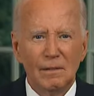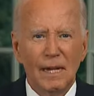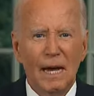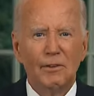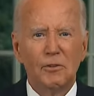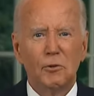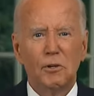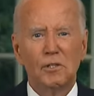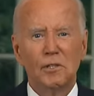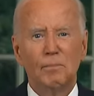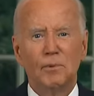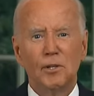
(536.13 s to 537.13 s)
Now the choice
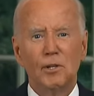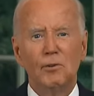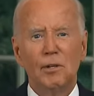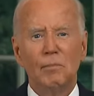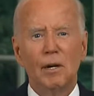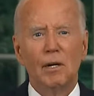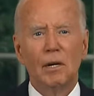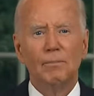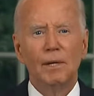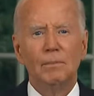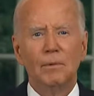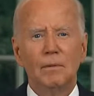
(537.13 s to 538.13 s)
is up to you, the American
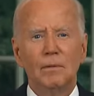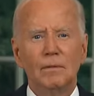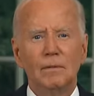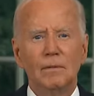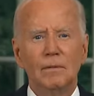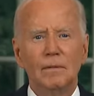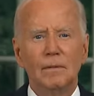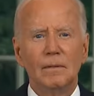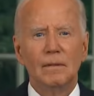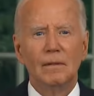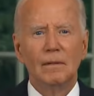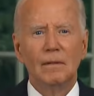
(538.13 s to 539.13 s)
people.
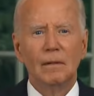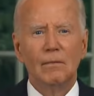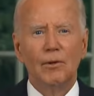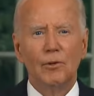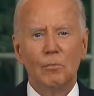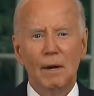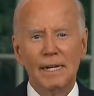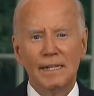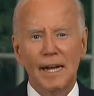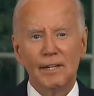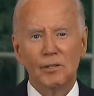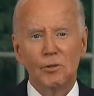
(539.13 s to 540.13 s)
When you make
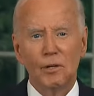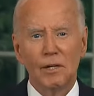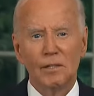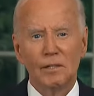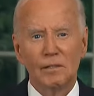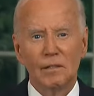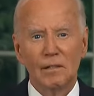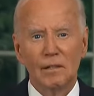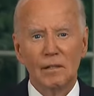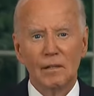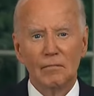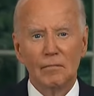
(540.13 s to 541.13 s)
that choice,
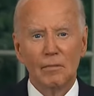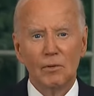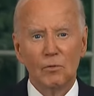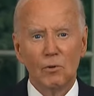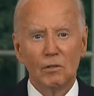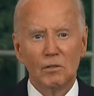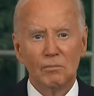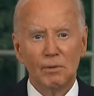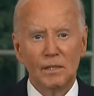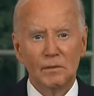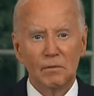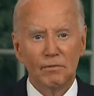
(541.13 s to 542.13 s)
remember the words of
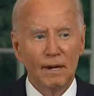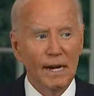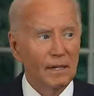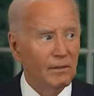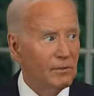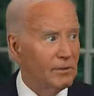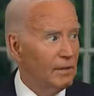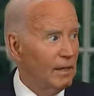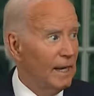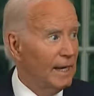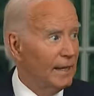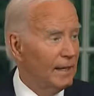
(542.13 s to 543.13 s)
Benjamin Franklin
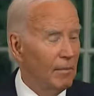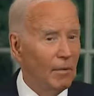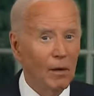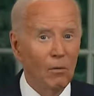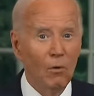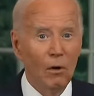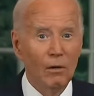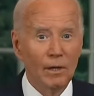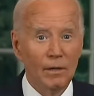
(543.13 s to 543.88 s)
hanging on my wall